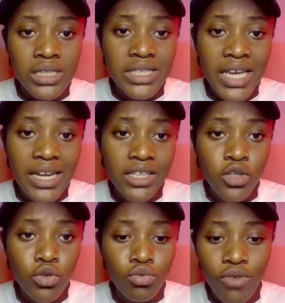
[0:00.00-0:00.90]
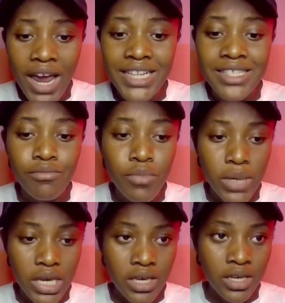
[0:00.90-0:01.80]
tell it to write
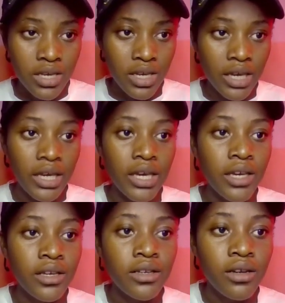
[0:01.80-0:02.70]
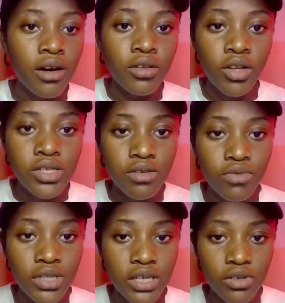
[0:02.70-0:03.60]
me I'll just
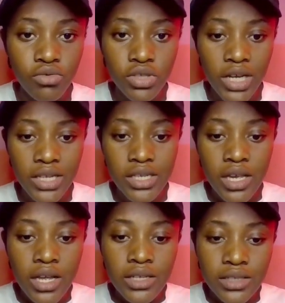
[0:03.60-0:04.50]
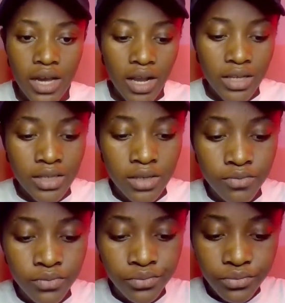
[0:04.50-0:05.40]
create a new chat, tell it
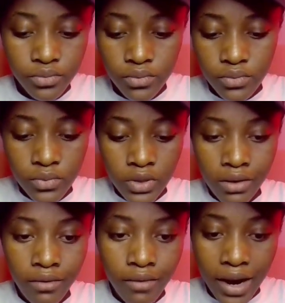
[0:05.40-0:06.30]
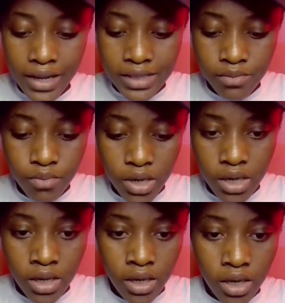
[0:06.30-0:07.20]
write
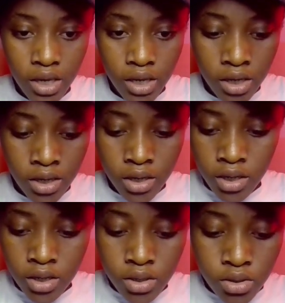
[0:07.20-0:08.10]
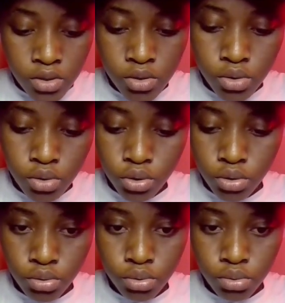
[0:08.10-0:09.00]
me a
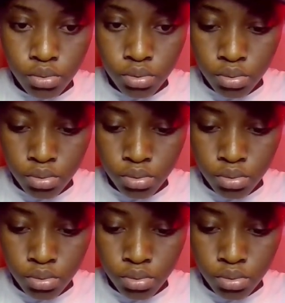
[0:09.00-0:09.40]
social